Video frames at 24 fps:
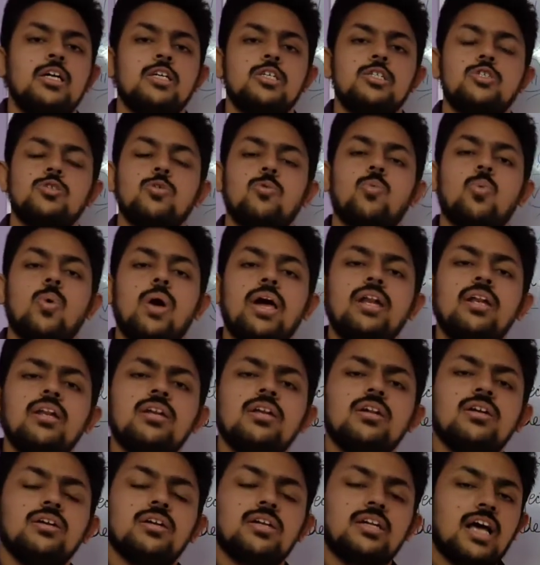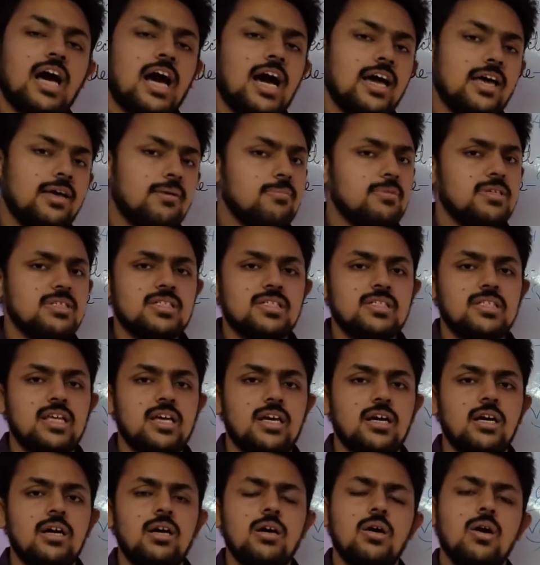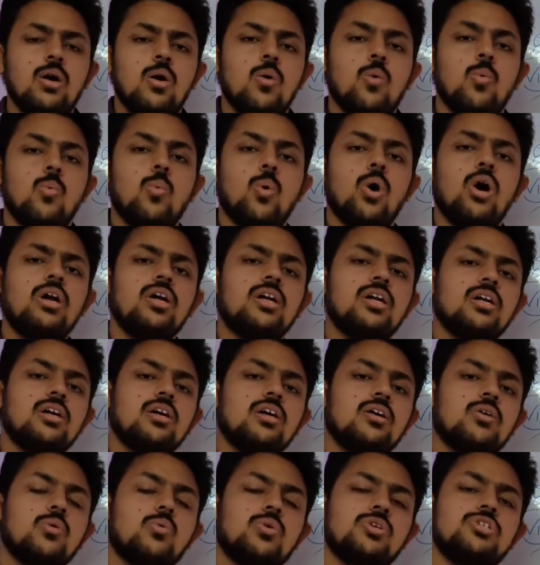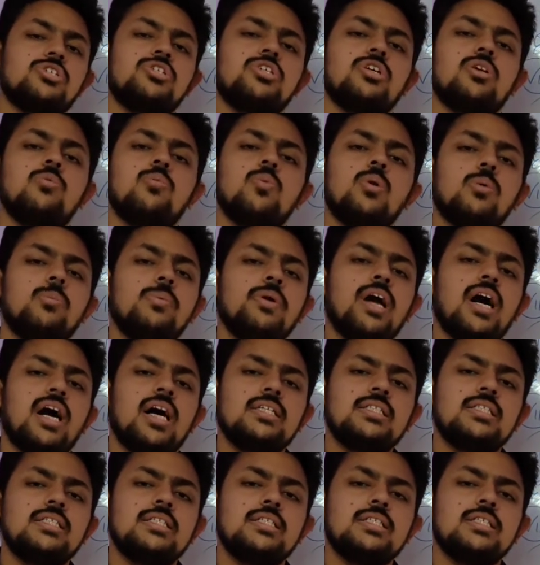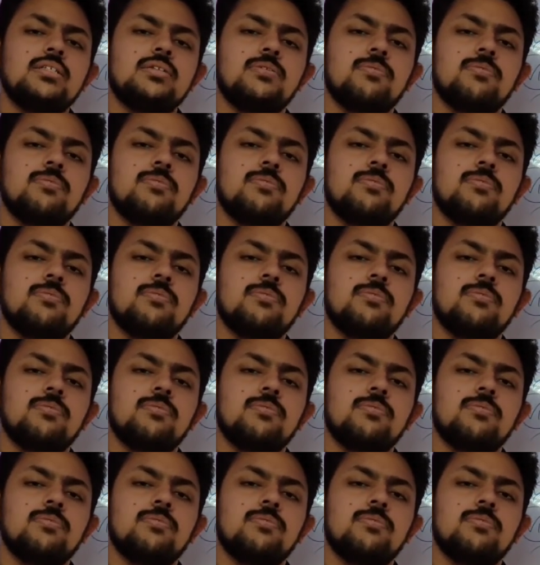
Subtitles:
So when time is there, what question will be asked?